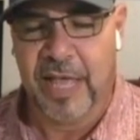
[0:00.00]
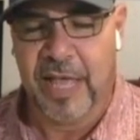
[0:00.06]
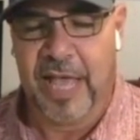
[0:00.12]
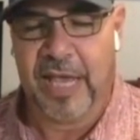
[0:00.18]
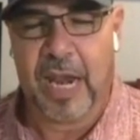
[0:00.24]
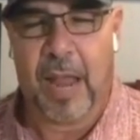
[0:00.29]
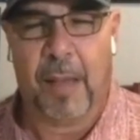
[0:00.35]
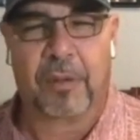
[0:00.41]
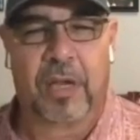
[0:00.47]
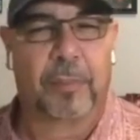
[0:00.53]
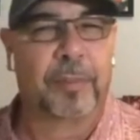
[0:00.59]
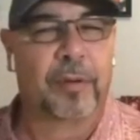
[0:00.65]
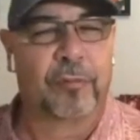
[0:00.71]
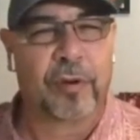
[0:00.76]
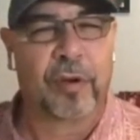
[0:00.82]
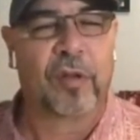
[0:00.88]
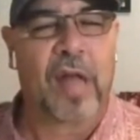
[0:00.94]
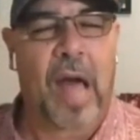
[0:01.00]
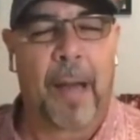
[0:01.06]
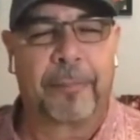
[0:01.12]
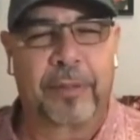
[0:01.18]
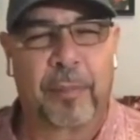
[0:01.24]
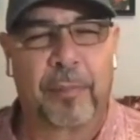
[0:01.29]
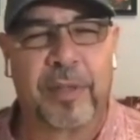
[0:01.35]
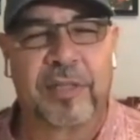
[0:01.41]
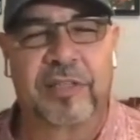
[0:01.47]
and I'm going to be real
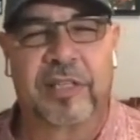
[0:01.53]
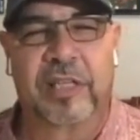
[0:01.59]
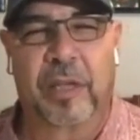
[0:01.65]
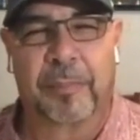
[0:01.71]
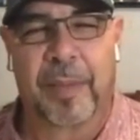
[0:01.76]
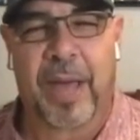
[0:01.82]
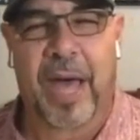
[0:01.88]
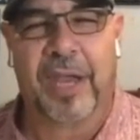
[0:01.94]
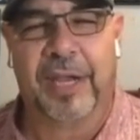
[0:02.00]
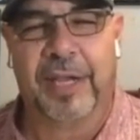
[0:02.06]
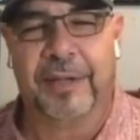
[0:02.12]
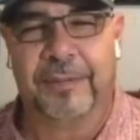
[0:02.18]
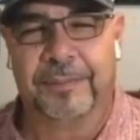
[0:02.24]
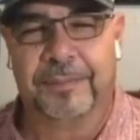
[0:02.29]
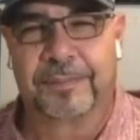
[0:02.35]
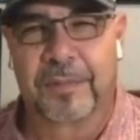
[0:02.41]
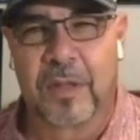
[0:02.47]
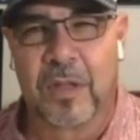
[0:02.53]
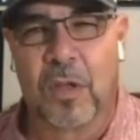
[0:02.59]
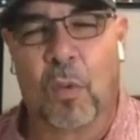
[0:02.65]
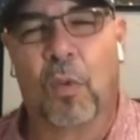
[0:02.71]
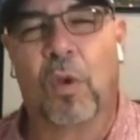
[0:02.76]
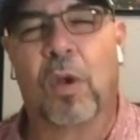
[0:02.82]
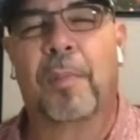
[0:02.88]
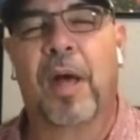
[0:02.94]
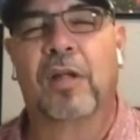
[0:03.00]
optimistic about it.
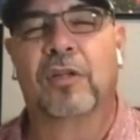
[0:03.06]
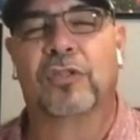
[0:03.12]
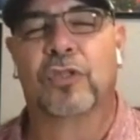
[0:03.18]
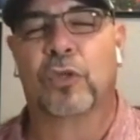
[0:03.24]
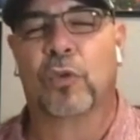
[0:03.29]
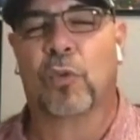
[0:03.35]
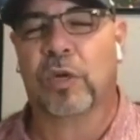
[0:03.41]
What about you?